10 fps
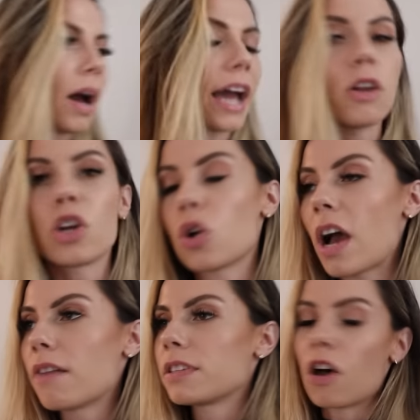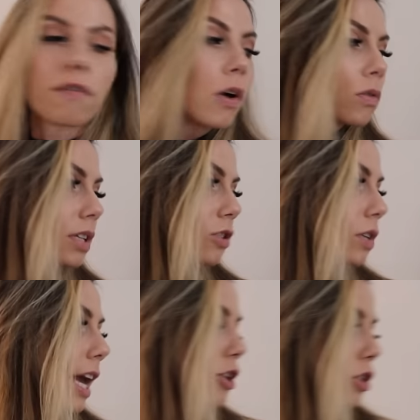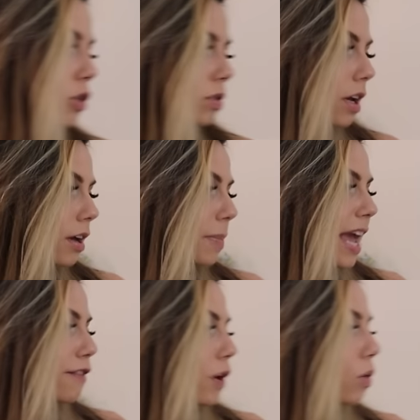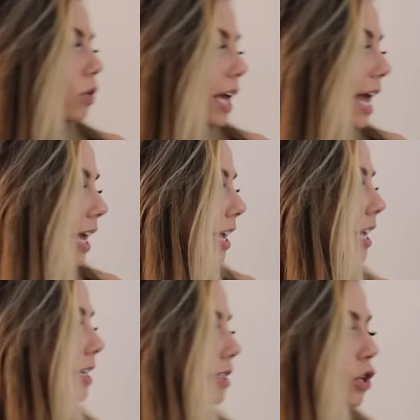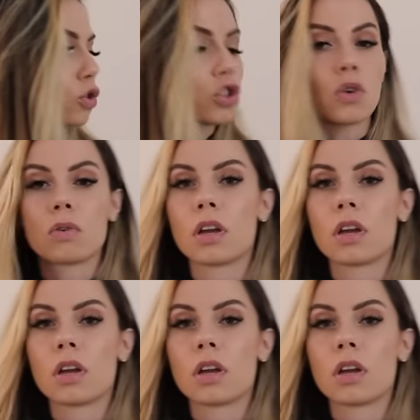I know you don't have cell phones. That's okay. Just use a pay phone, okay? See you soon.